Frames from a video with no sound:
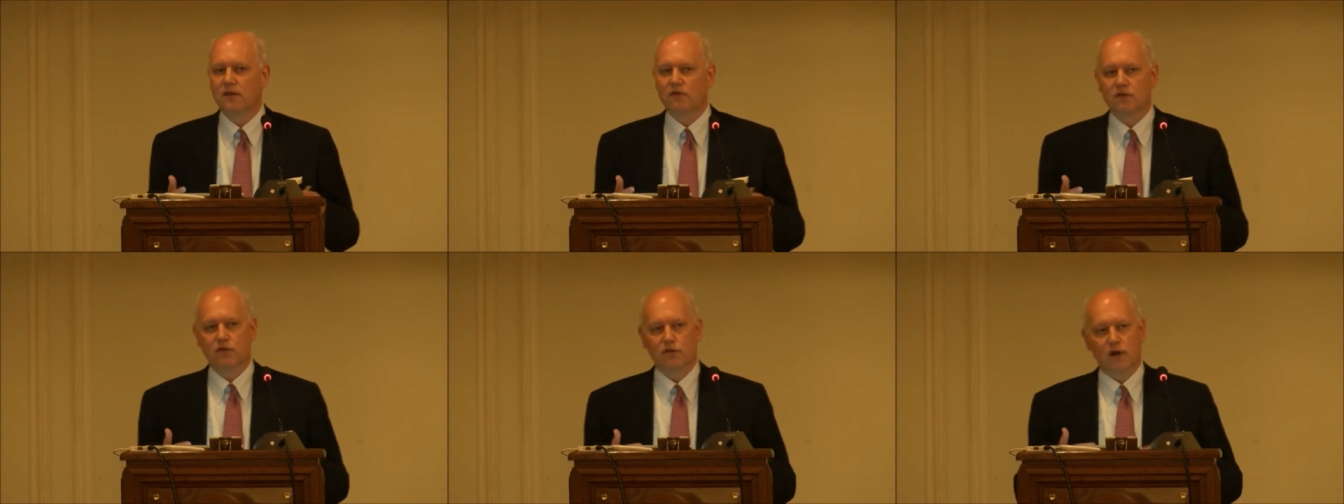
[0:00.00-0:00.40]

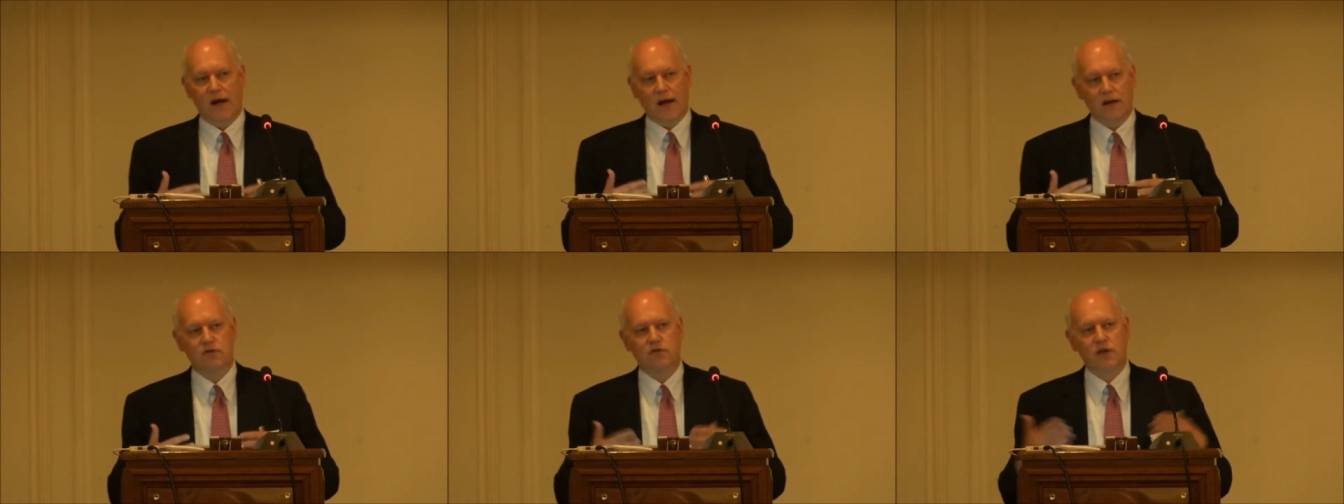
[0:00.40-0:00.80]
So
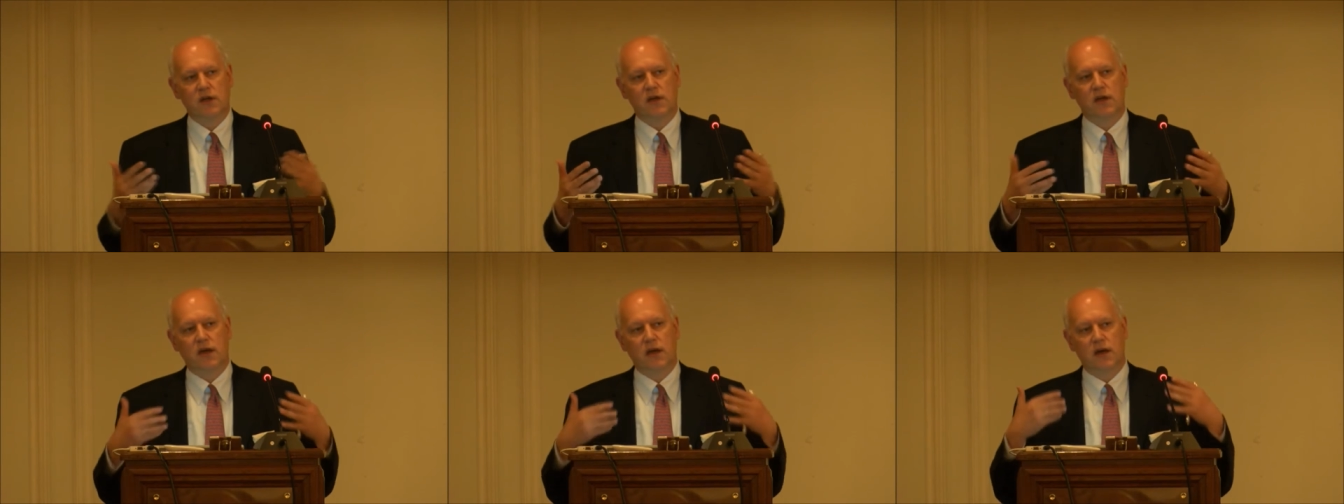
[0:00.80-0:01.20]

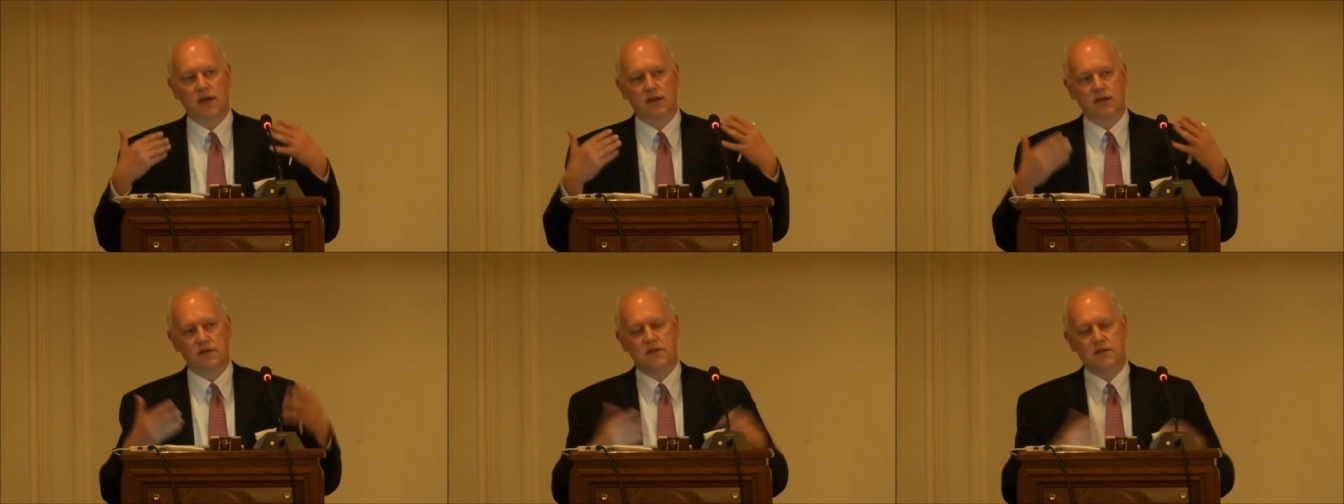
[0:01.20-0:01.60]
actually,
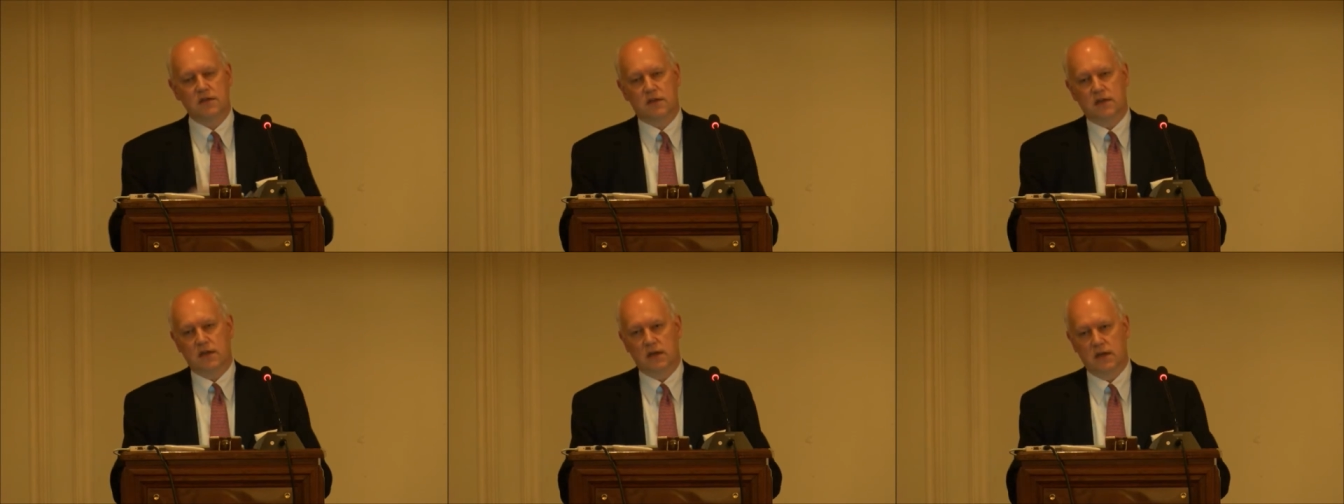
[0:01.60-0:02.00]
uh, this
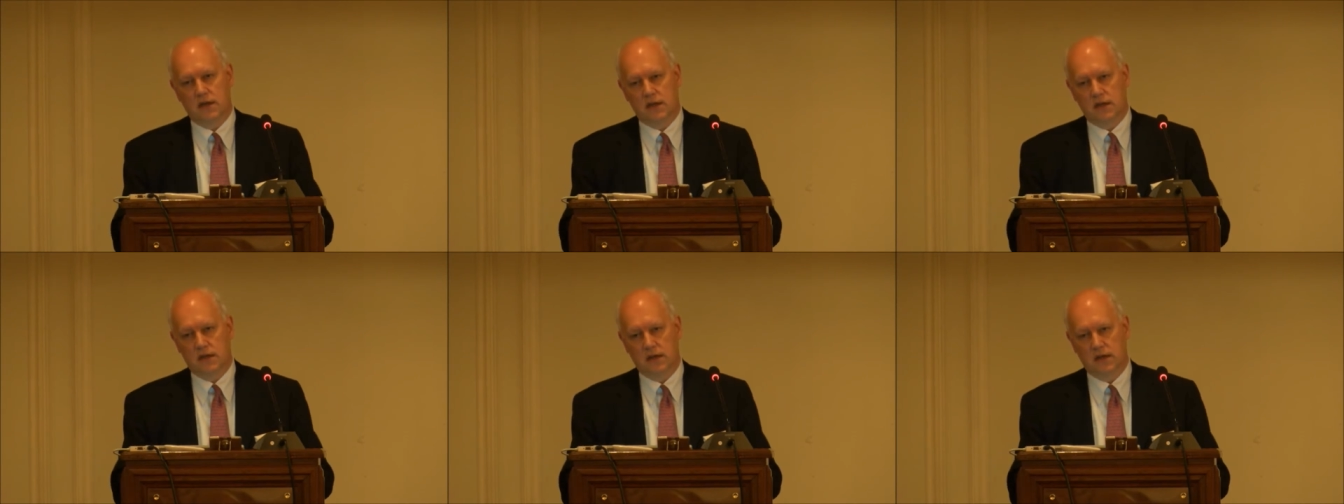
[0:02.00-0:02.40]
is
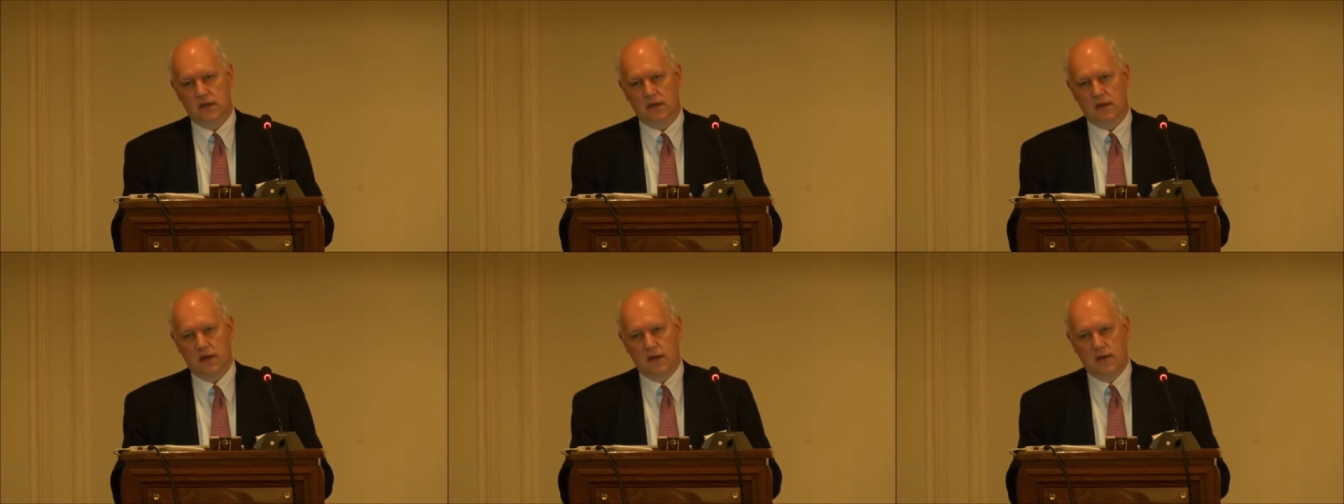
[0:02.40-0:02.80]
the
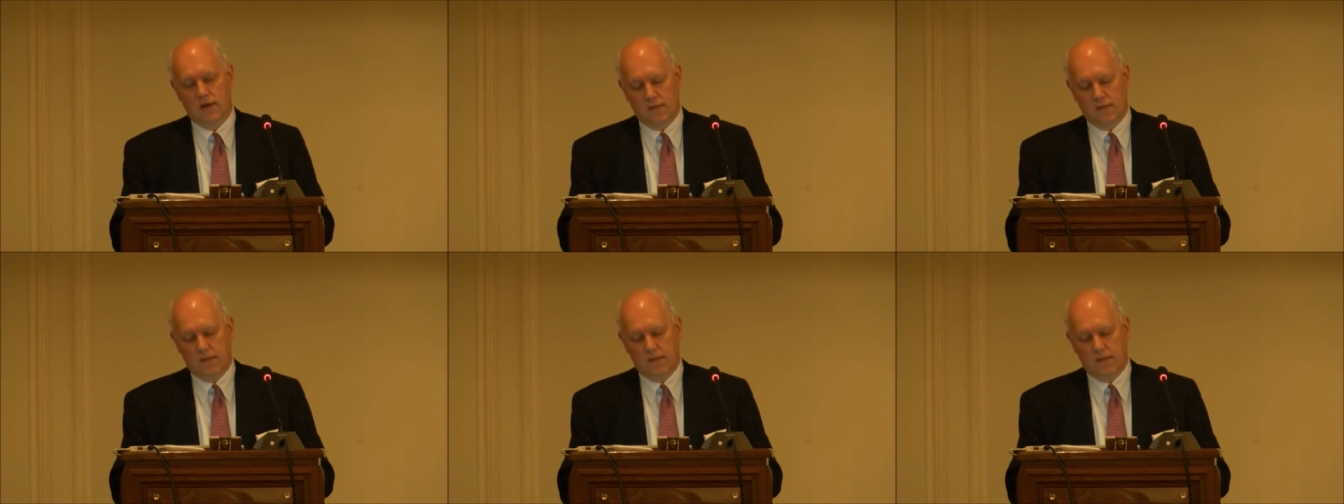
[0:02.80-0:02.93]
the